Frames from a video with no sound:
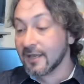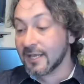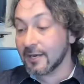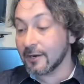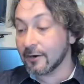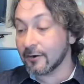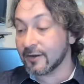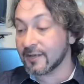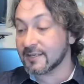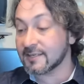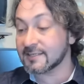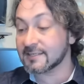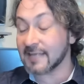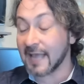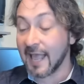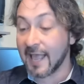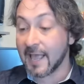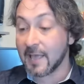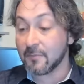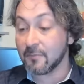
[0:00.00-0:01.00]
Here's
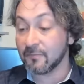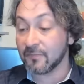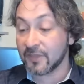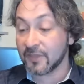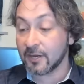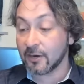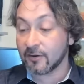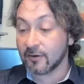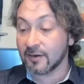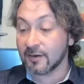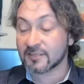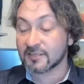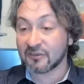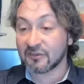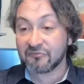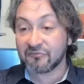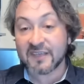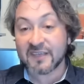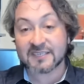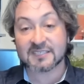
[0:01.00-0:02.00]

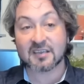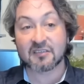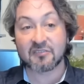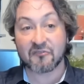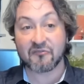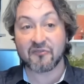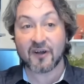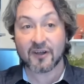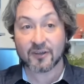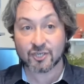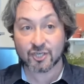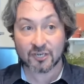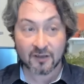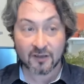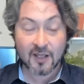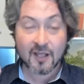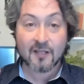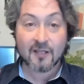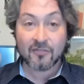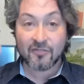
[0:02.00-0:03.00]
a fix to the function,